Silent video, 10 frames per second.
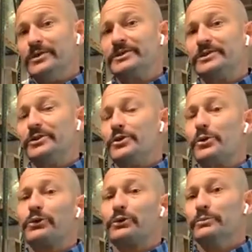And this is the
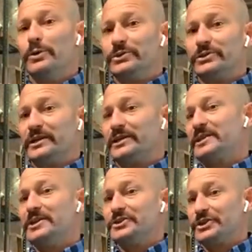northernmost
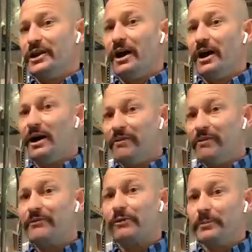extension of that
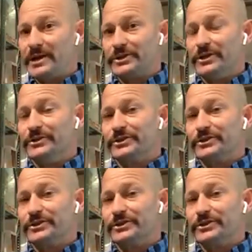formation.